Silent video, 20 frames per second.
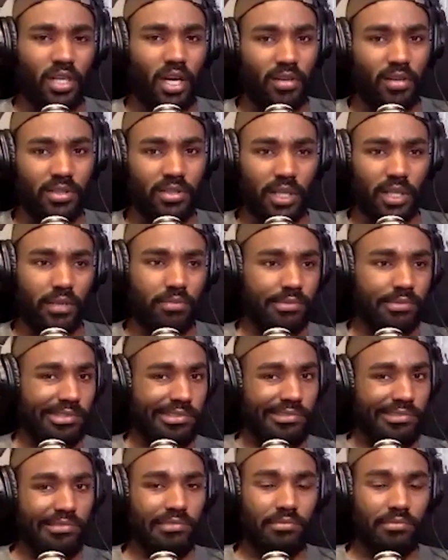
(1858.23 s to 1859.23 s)
I was like, yeah.
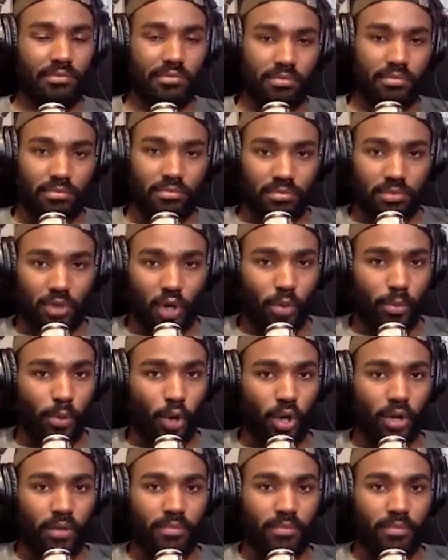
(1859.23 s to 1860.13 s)
no more.